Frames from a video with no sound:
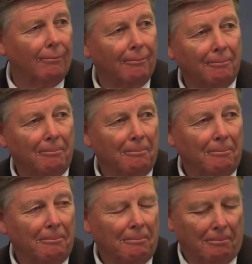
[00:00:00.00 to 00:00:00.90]

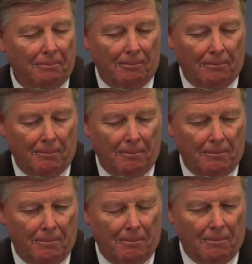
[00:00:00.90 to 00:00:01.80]

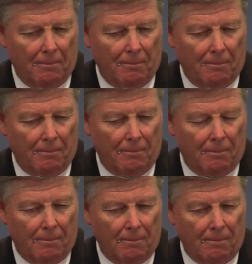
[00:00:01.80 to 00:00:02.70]
(no one is talking)